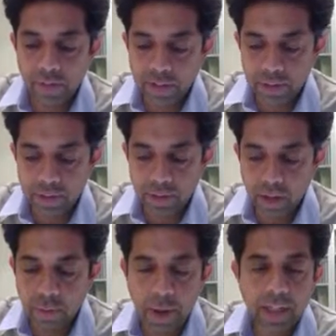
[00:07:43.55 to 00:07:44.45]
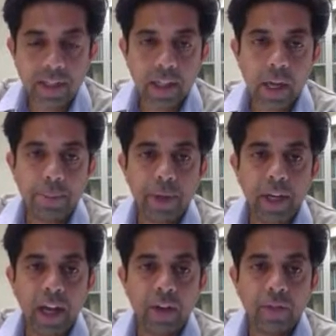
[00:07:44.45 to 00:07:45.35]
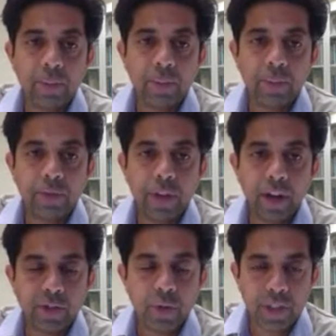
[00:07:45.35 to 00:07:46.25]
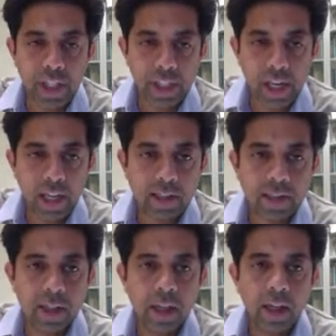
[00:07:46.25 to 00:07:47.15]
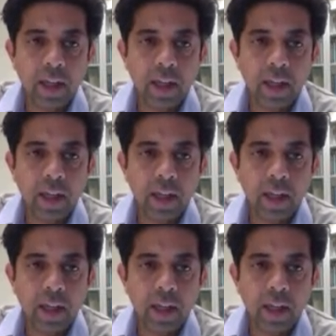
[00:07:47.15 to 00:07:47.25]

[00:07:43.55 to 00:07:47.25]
of a, a biotech company now for the, for the last 14 years